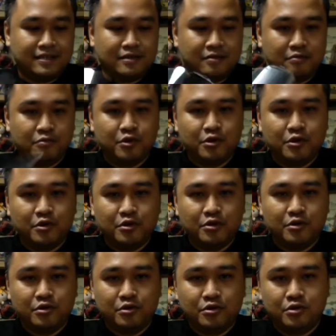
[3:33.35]

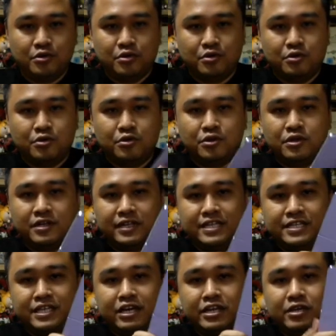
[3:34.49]
Whoa. Let's see
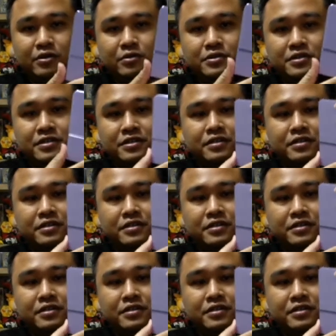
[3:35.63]
how it closes.